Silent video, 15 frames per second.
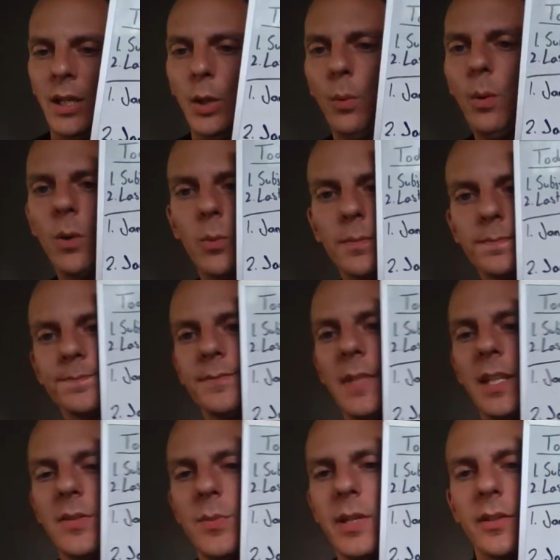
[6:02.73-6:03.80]
Whoa,
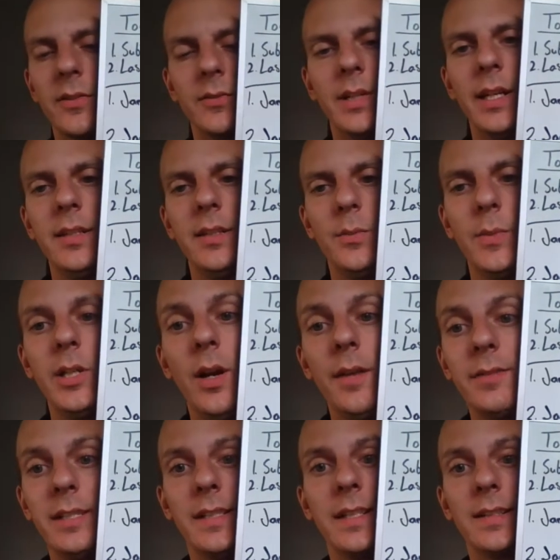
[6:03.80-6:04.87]
that's weird, right? We don't have
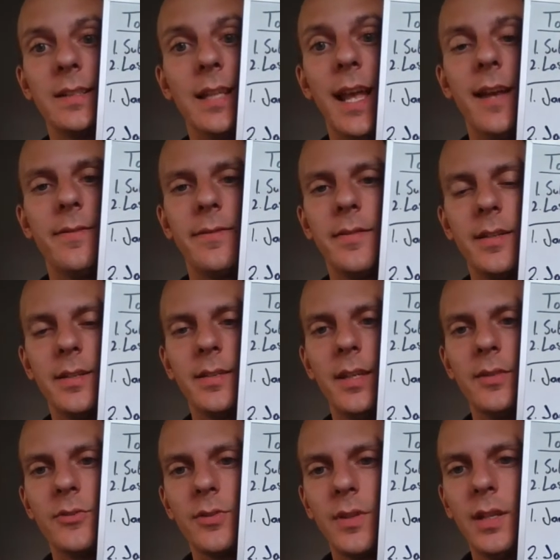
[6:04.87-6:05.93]
anything left,
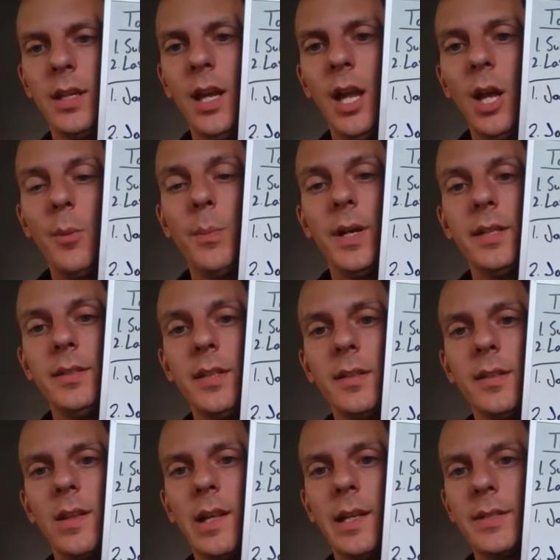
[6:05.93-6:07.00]
essentially. But
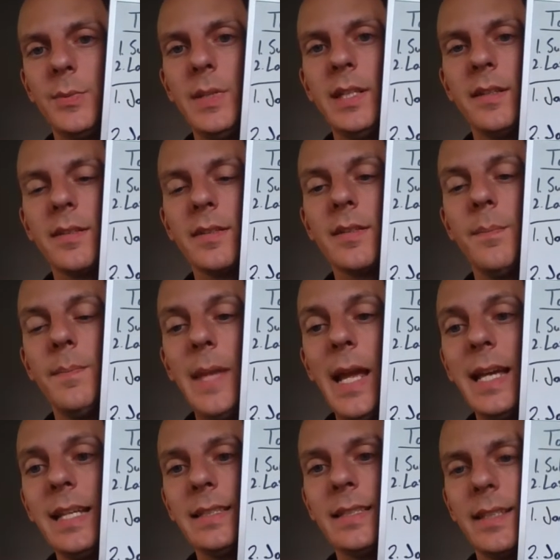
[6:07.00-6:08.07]
nonetheless, we can
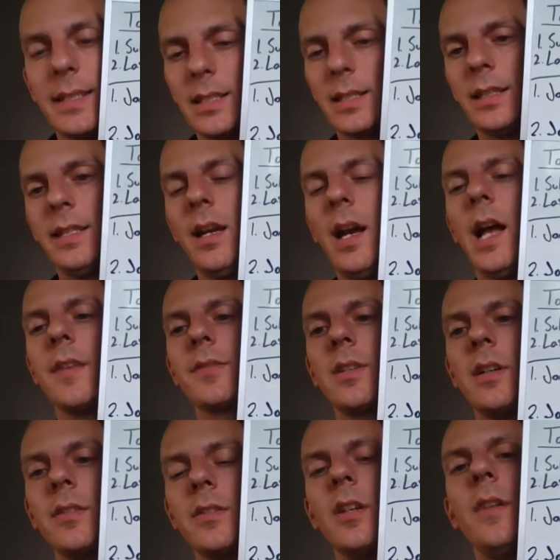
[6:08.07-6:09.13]
semantically ask
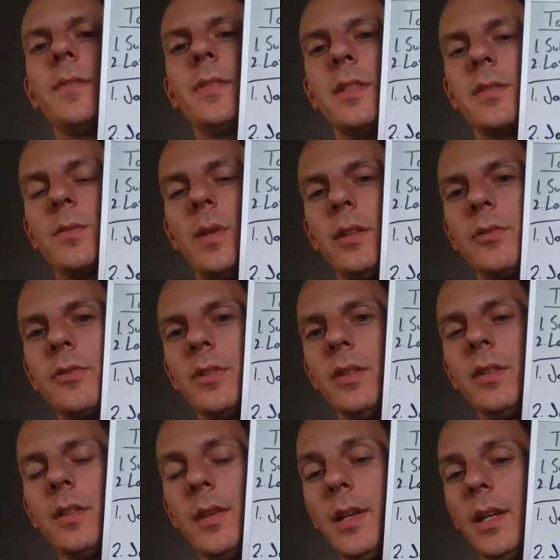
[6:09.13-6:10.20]
ourselves this
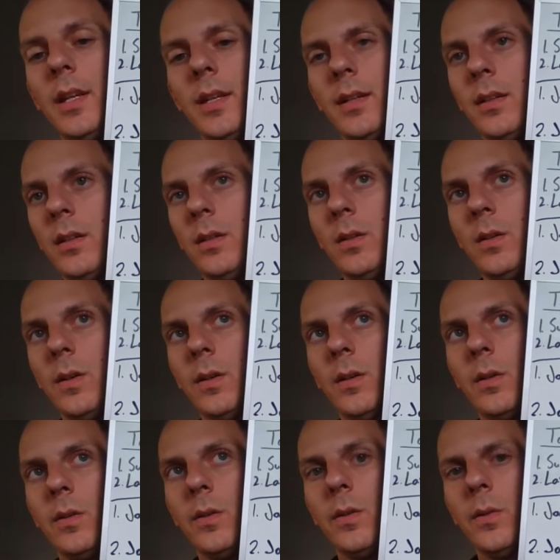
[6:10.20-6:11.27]
question.
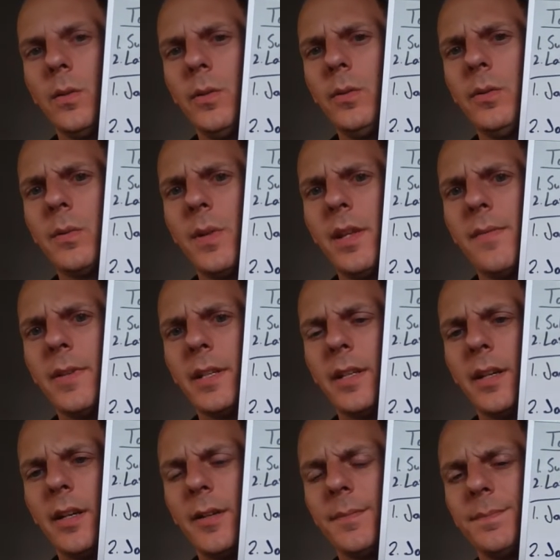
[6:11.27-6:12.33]
Who's leaving
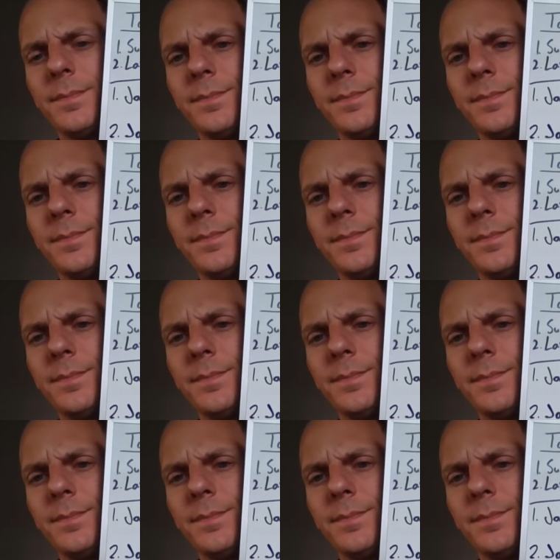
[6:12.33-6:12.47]
here?